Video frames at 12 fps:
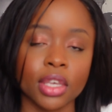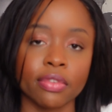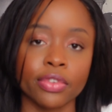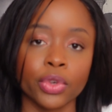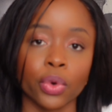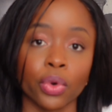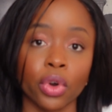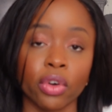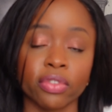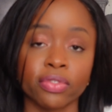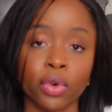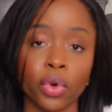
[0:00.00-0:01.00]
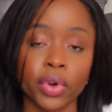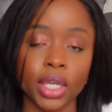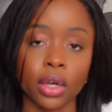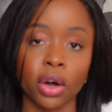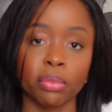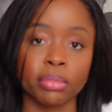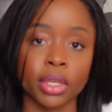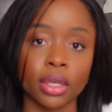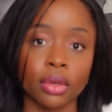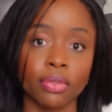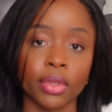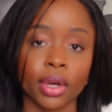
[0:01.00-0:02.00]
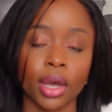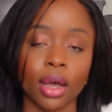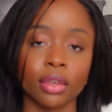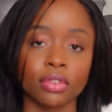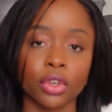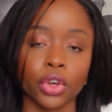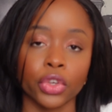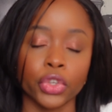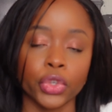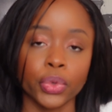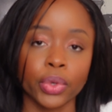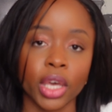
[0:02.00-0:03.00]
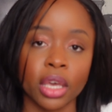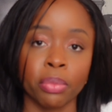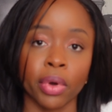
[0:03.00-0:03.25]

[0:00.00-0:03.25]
if you're a foreign company that has a UK